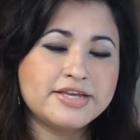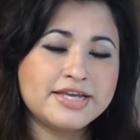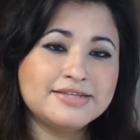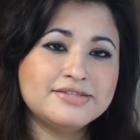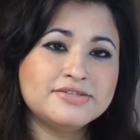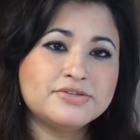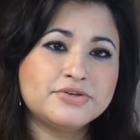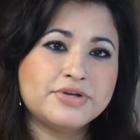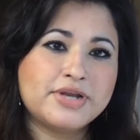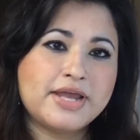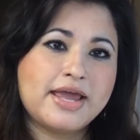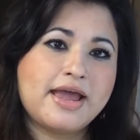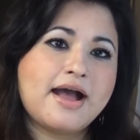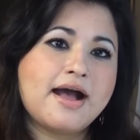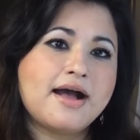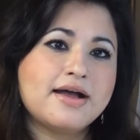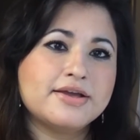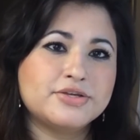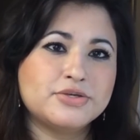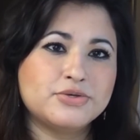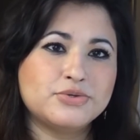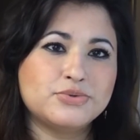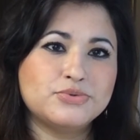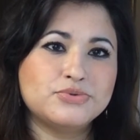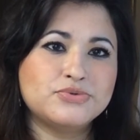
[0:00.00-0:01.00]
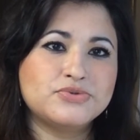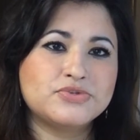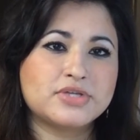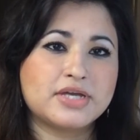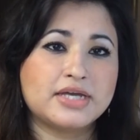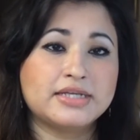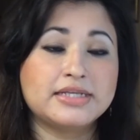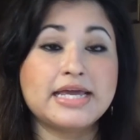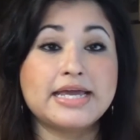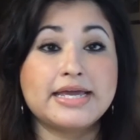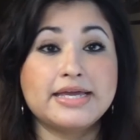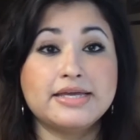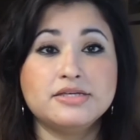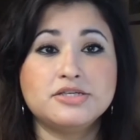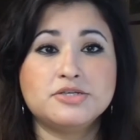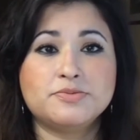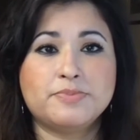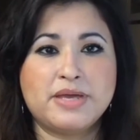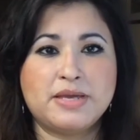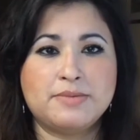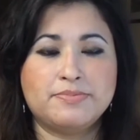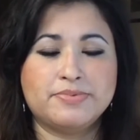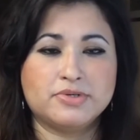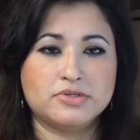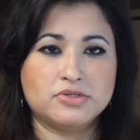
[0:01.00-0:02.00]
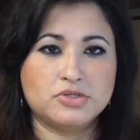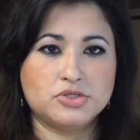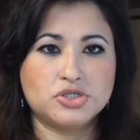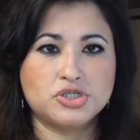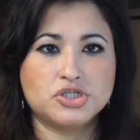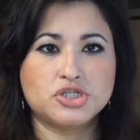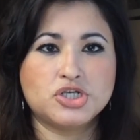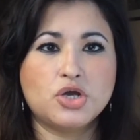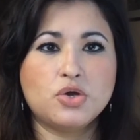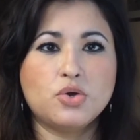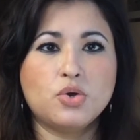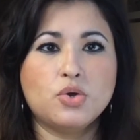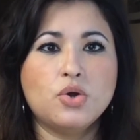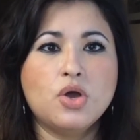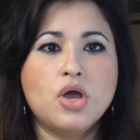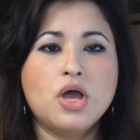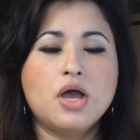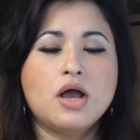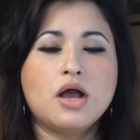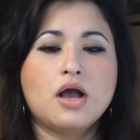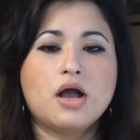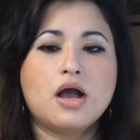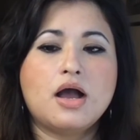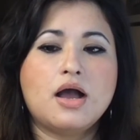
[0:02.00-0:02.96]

Yesterday I used an H paper to show